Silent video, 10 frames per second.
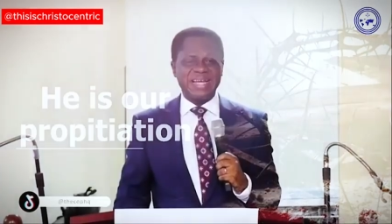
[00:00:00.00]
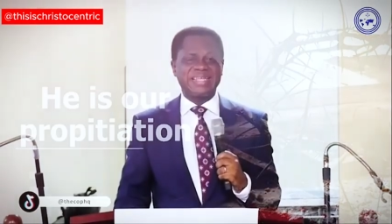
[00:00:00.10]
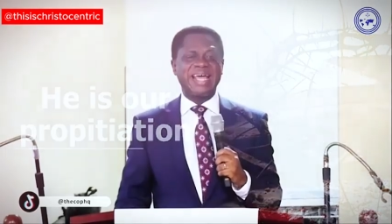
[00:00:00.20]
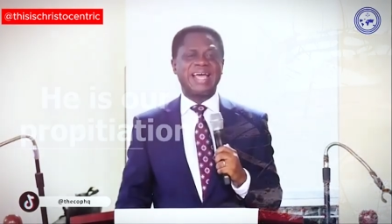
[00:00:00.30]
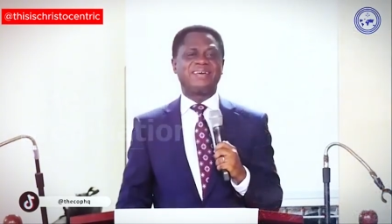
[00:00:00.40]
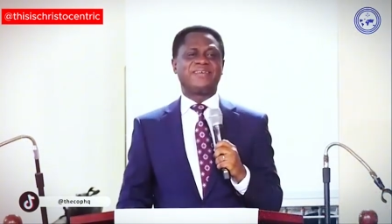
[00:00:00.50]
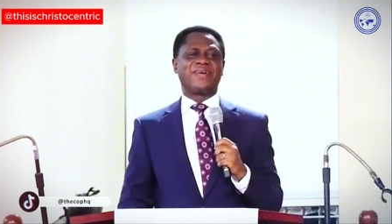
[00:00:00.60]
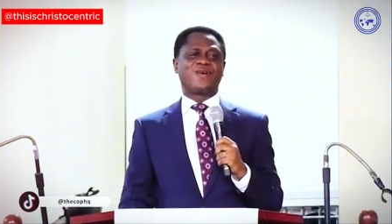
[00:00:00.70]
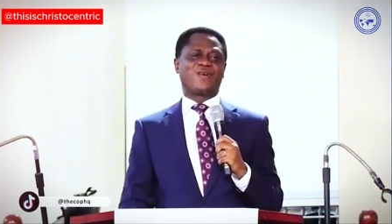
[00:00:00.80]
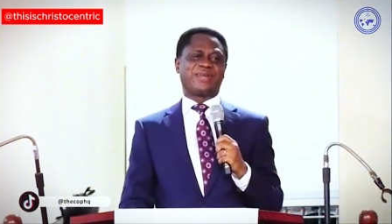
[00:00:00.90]
that hell
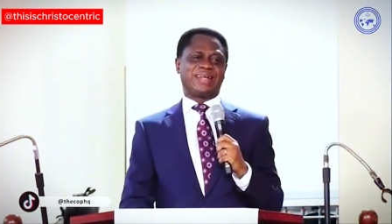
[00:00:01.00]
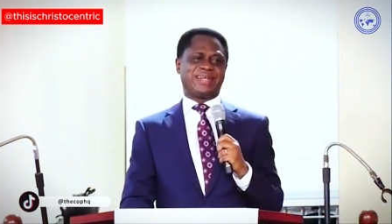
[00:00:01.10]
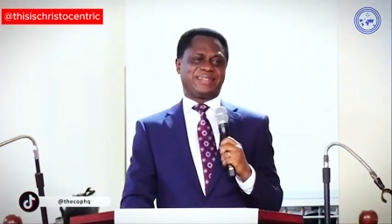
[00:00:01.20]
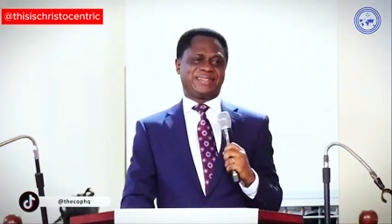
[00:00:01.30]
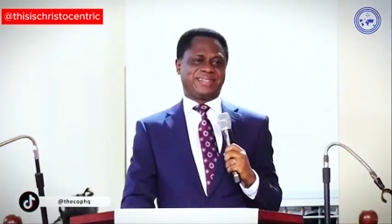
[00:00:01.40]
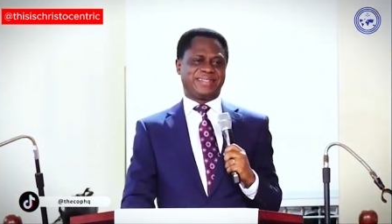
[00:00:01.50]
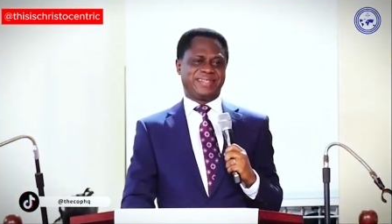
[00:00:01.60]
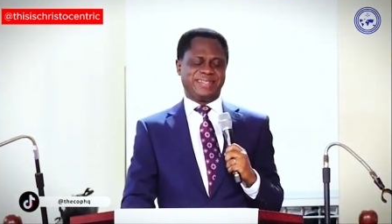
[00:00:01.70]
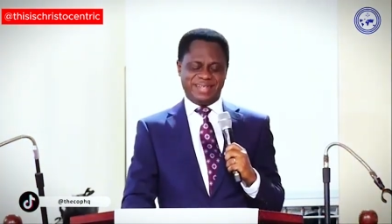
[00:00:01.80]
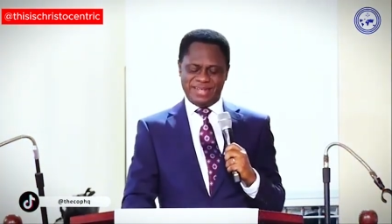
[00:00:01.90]
recognizes.
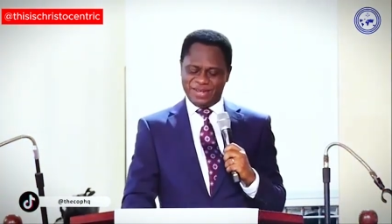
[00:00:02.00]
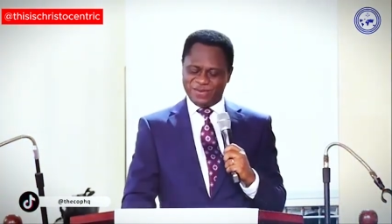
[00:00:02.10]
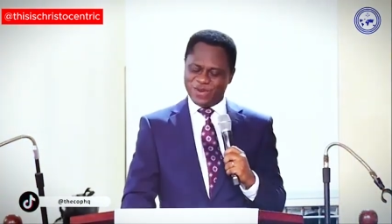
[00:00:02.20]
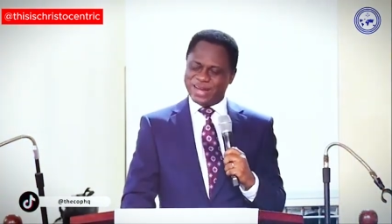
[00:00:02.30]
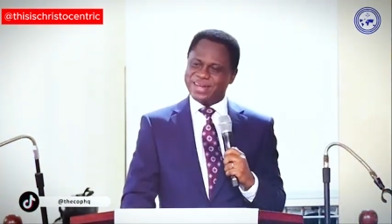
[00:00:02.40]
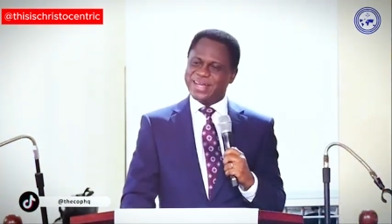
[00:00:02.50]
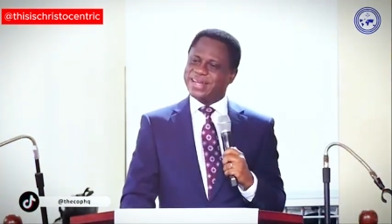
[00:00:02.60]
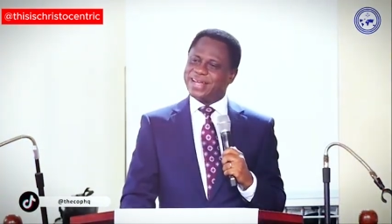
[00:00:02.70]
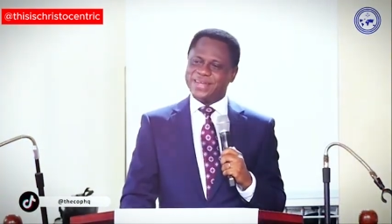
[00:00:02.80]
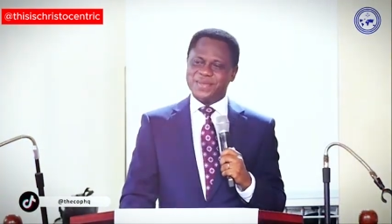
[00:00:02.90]
One day
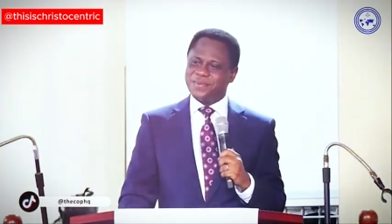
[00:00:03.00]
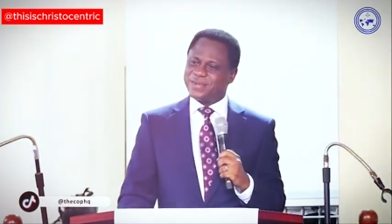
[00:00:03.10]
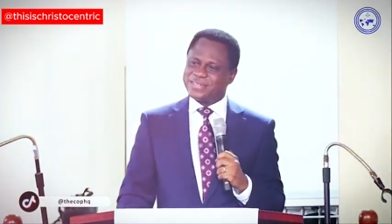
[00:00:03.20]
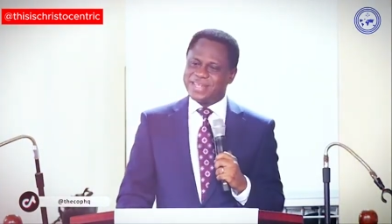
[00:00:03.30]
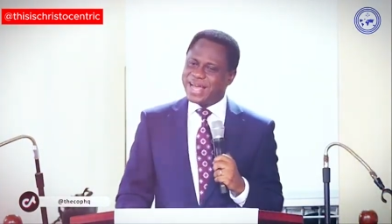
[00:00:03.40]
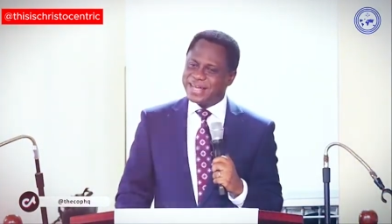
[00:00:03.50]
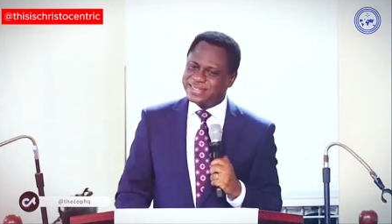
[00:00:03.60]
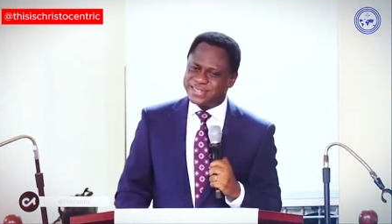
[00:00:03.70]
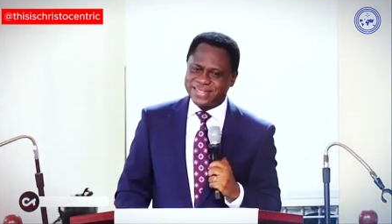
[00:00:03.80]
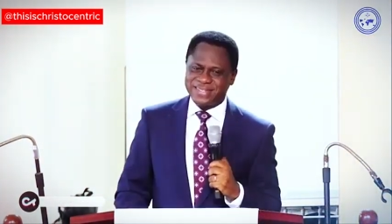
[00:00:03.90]
the demons
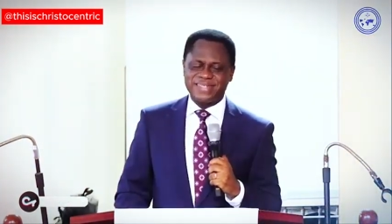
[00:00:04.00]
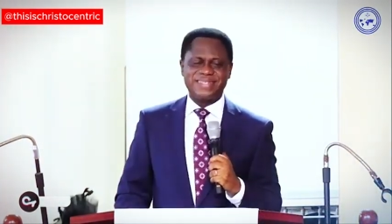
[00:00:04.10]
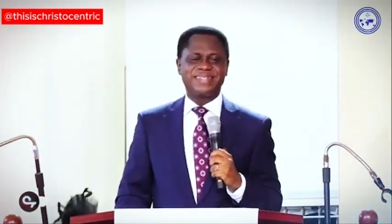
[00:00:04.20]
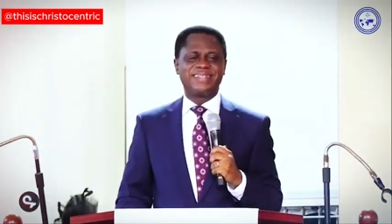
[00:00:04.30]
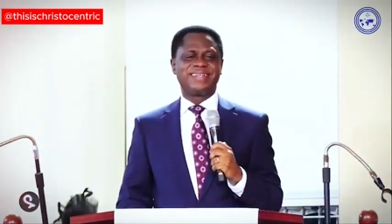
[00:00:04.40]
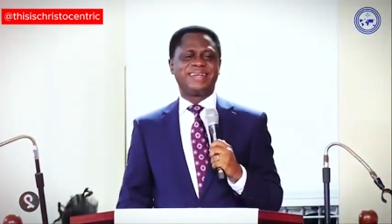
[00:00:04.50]
ask